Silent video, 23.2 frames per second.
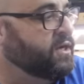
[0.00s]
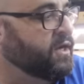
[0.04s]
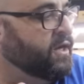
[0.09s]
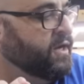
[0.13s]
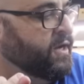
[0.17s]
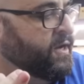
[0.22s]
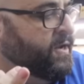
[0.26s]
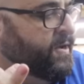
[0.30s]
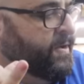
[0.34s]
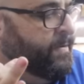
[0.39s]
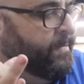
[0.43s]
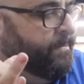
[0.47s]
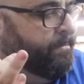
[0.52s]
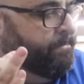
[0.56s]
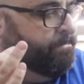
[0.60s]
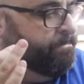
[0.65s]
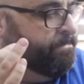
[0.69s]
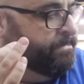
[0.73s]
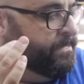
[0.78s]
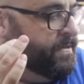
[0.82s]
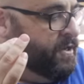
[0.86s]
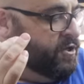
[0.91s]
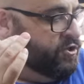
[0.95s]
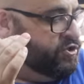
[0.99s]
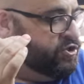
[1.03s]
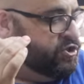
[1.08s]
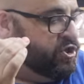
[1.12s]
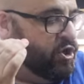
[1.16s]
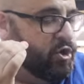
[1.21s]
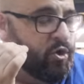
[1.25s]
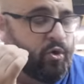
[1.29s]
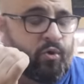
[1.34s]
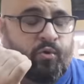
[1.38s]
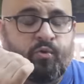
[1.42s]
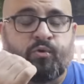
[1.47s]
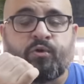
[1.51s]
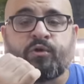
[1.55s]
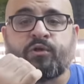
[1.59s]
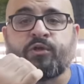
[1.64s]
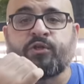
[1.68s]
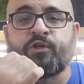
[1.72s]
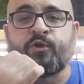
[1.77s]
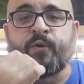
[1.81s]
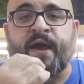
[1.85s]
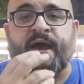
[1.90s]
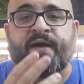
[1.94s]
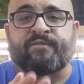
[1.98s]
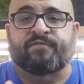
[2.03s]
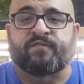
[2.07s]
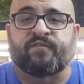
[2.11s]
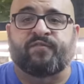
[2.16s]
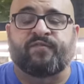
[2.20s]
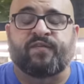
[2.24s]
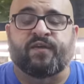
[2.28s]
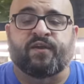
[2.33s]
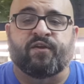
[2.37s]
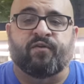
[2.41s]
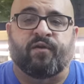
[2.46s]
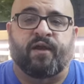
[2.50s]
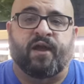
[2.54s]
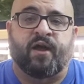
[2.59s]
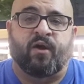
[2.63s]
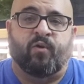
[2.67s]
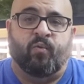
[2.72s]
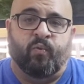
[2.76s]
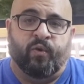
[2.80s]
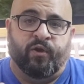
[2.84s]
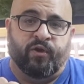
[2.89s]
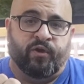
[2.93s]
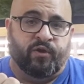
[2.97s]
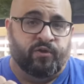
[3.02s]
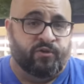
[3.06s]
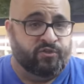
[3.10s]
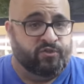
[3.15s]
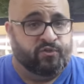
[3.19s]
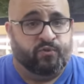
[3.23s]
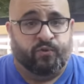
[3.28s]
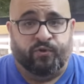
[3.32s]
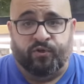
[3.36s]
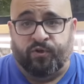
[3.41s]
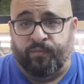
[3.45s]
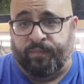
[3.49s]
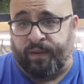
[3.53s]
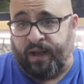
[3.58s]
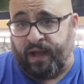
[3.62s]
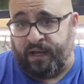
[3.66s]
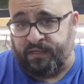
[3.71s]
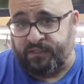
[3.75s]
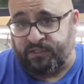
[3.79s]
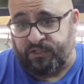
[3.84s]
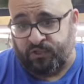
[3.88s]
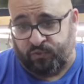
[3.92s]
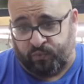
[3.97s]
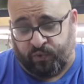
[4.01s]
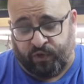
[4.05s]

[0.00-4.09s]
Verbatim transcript: So you have to figure out where you're going to store your boxes,